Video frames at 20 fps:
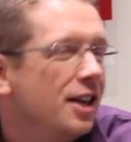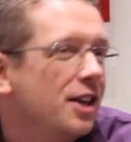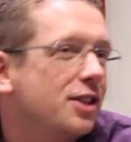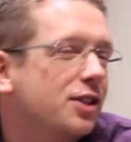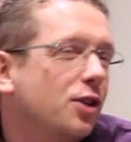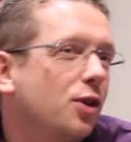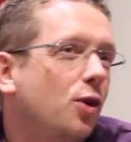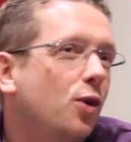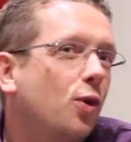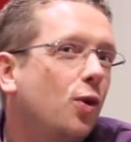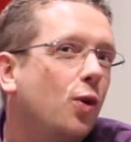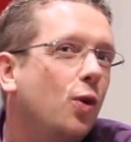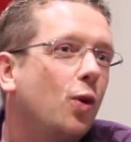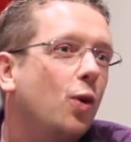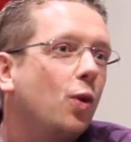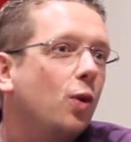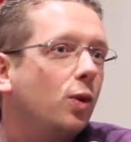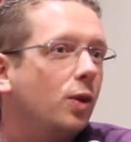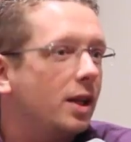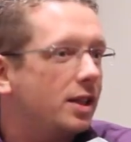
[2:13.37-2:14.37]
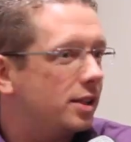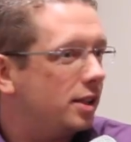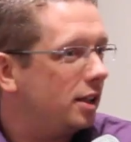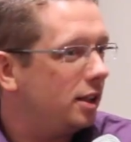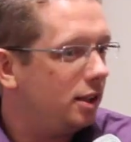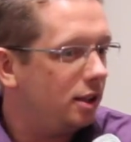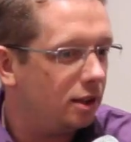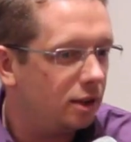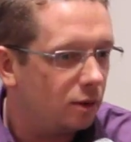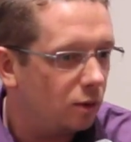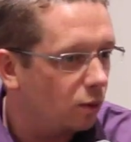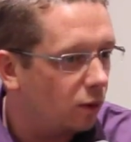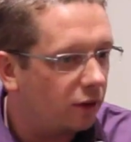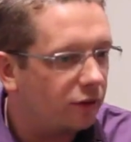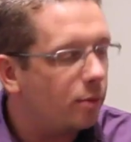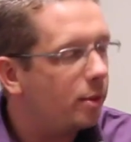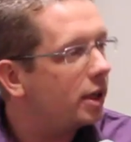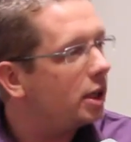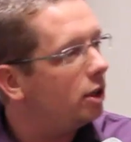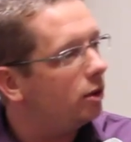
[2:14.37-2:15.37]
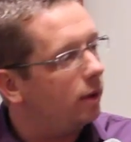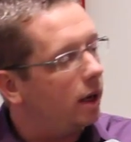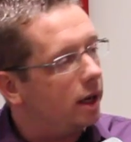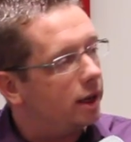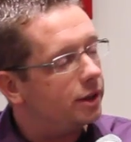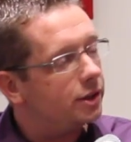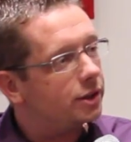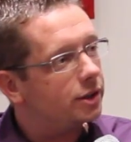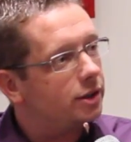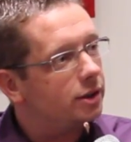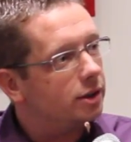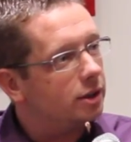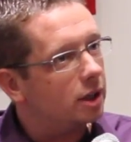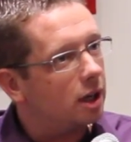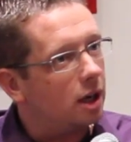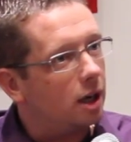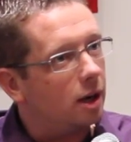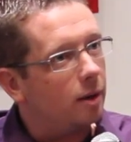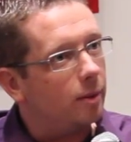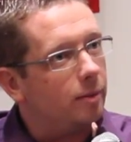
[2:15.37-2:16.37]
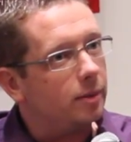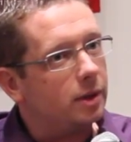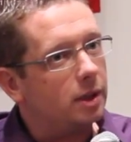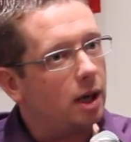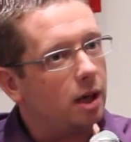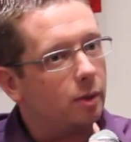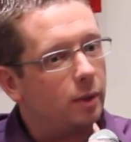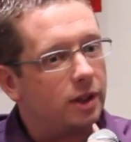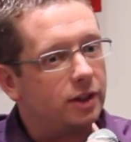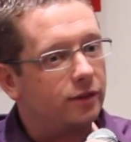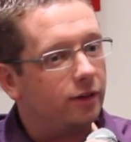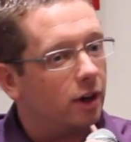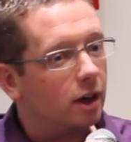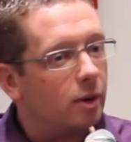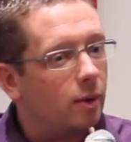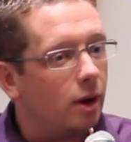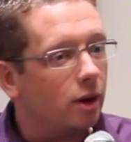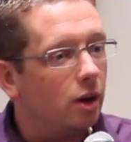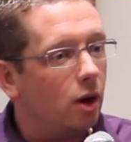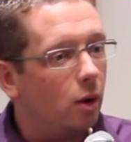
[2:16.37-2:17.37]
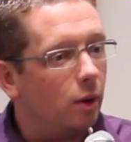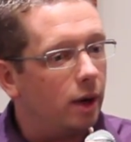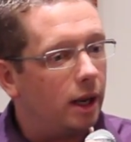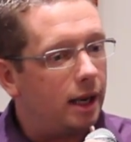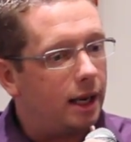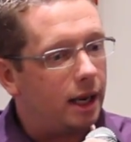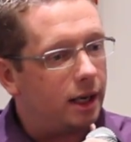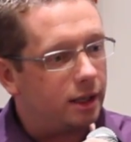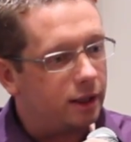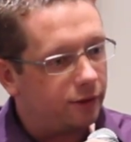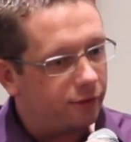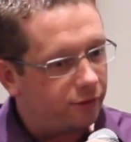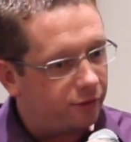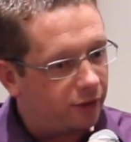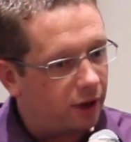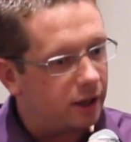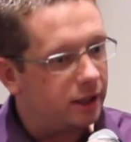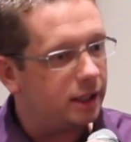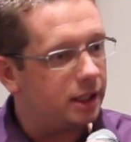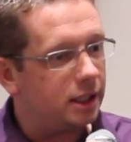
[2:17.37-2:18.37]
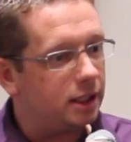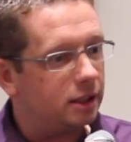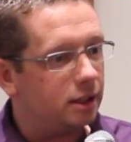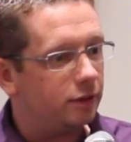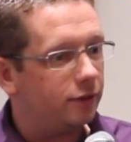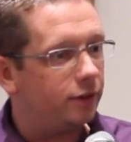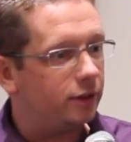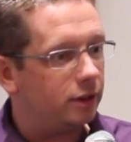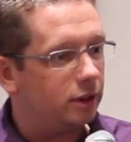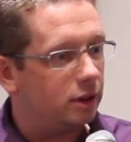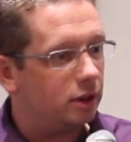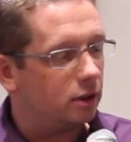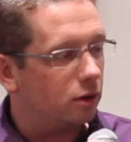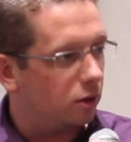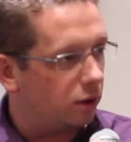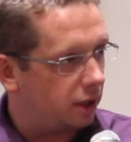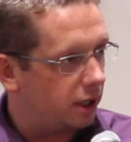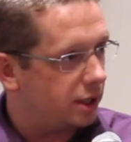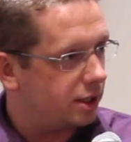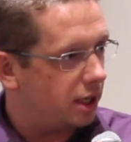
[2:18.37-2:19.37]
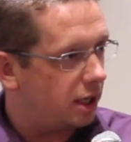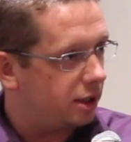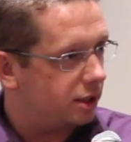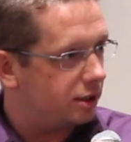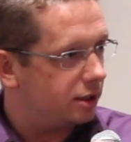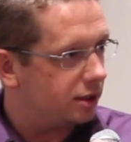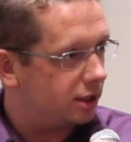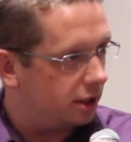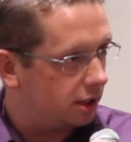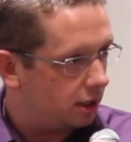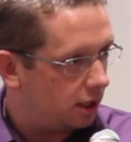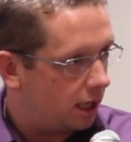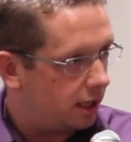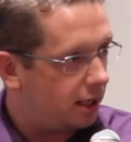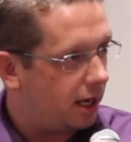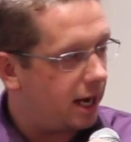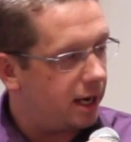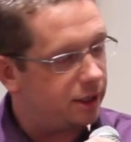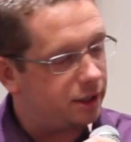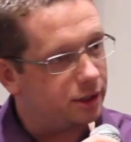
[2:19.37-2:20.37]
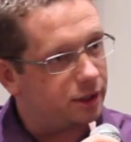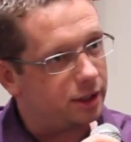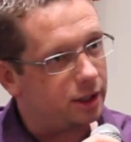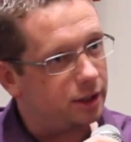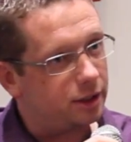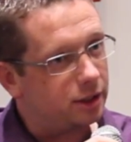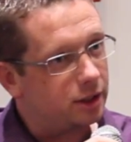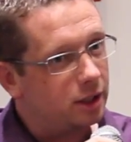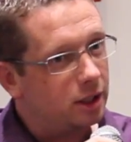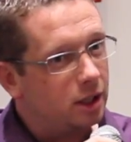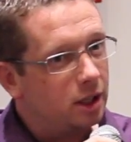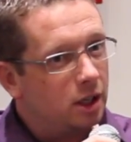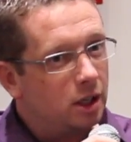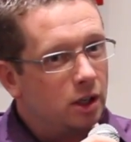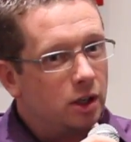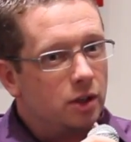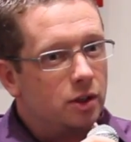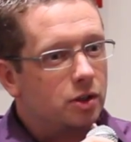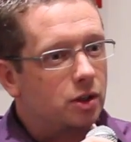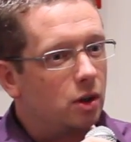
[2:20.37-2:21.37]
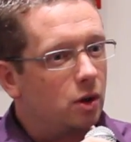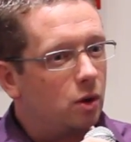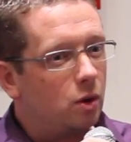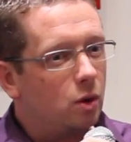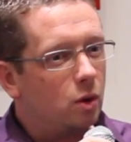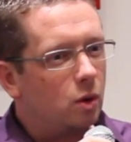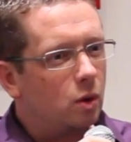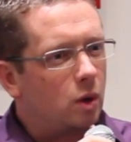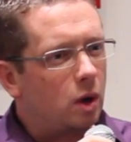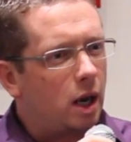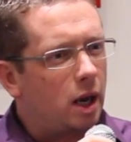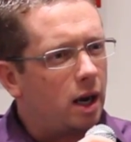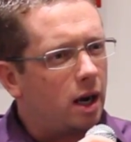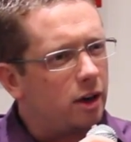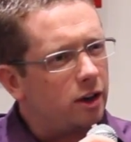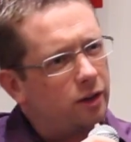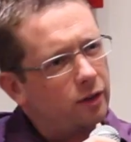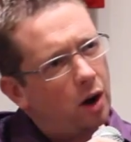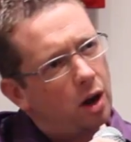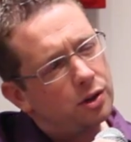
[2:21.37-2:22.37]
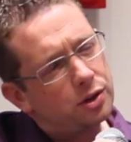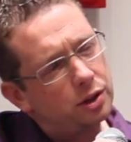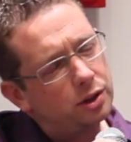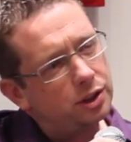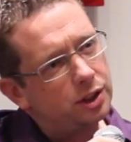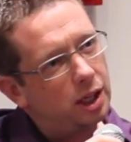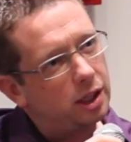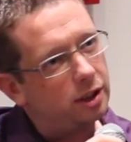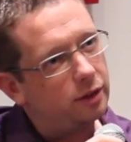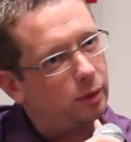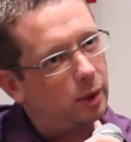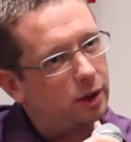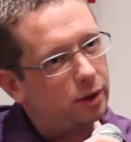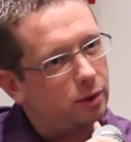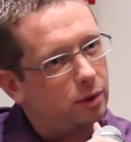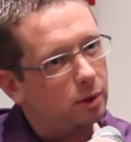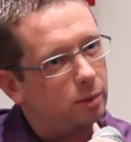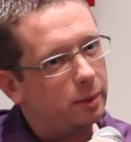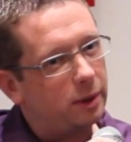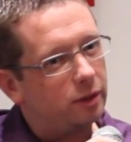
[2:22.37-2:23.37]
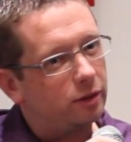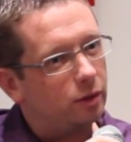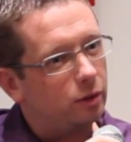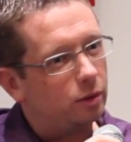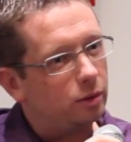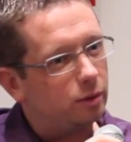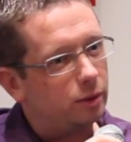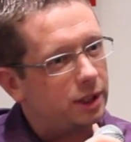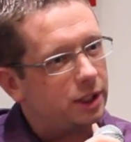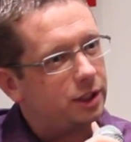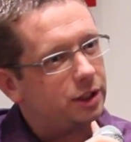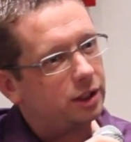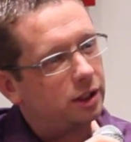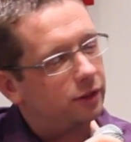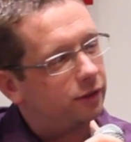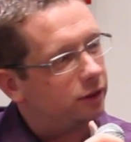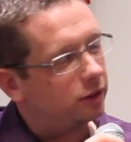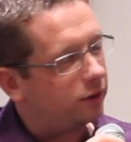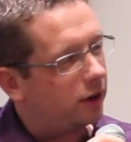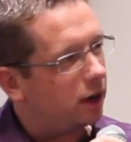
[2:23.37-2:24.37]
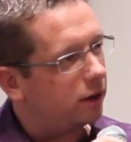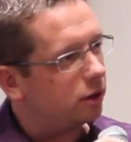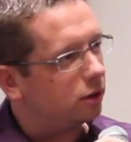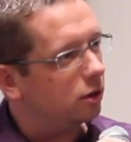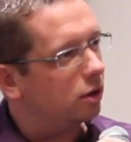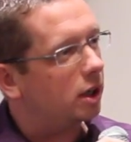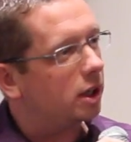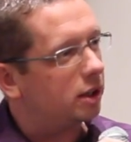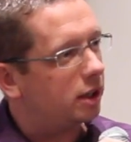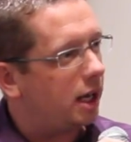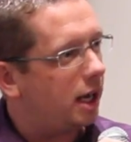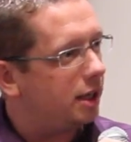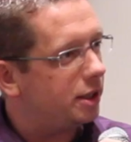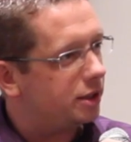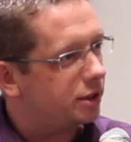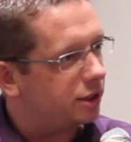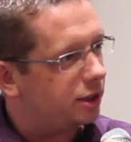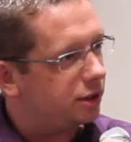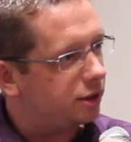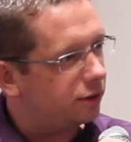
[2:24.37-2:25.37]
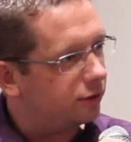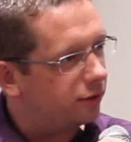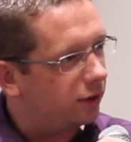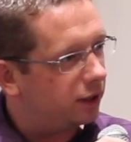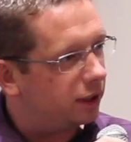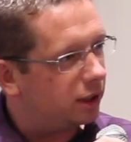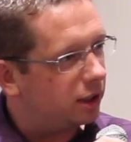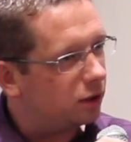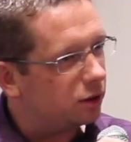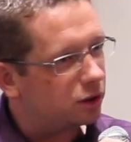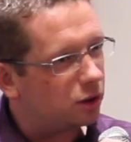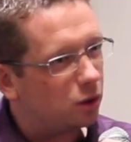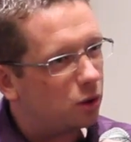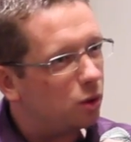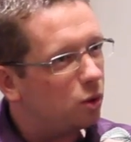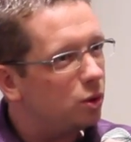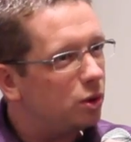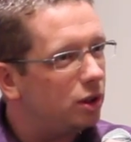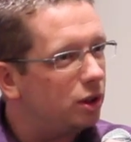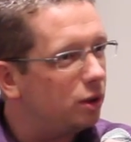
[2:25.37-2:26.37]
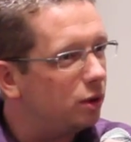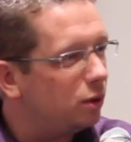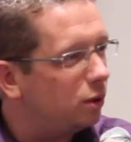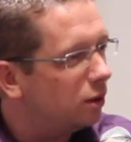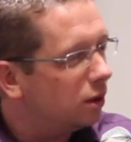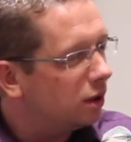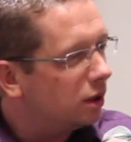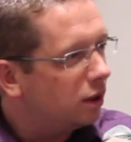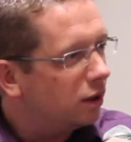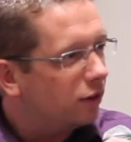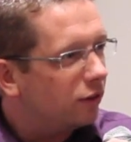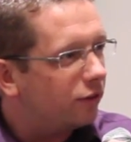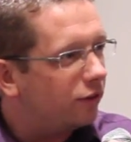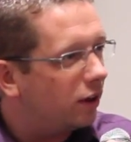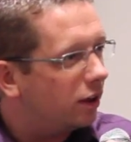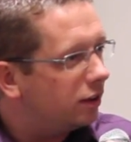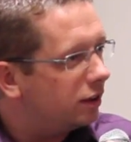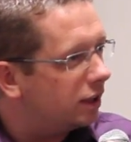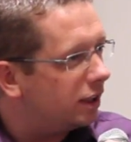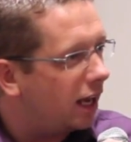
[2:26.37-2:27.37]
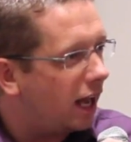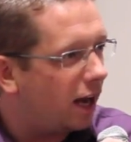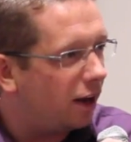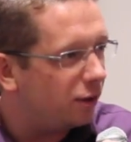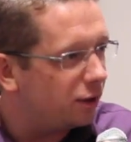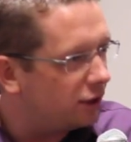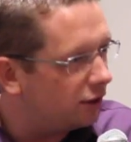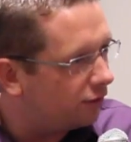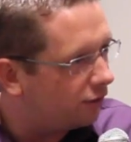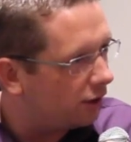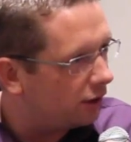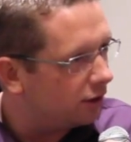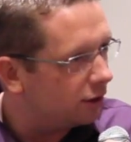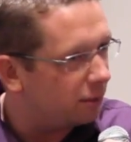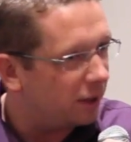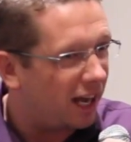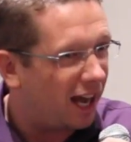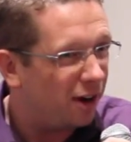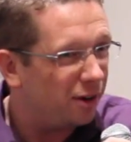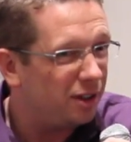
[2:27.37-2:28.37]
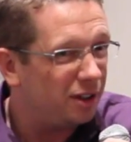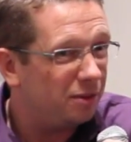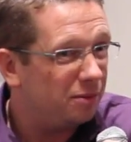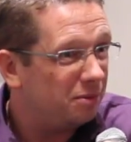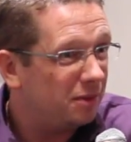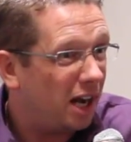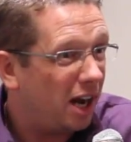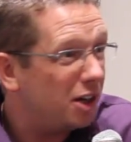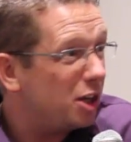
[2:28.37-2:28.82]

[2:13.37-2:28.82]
So let's say whatever money you raise, United Way is very well known at funding different organizations and agencies. So, and then you've also understand you went through a bit of a reshift of how you look at the agencies you're funding. So who do you fund, and how do you fund them, and how do you